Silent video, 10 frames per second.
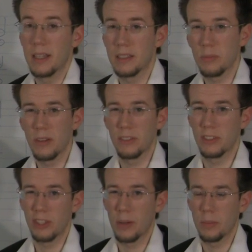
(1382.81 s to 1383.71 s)
and that's more of
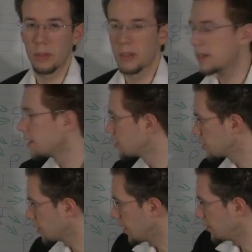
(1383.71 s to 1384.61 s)
a jump.
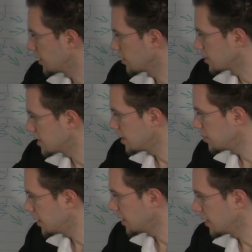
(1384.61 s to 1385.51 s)
So if you go C,
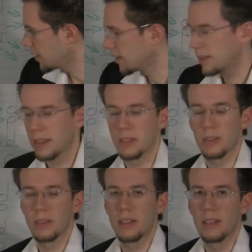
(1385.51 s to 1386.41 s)
B,
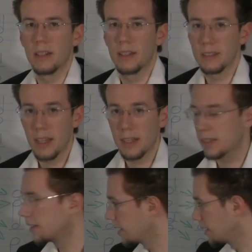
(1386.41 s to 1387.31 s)
that's only a
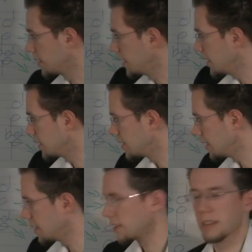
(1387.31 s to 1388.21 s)
second, and E to
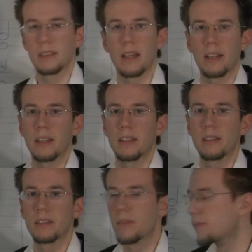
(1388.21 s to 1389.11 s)
D is a second.
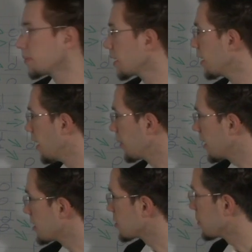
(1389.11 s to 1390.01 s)

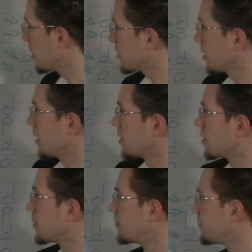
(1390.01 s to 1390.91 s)
Okay, so watch
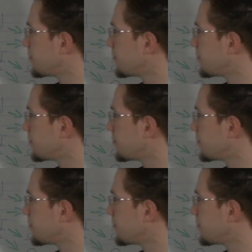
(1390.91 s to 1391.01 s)
this.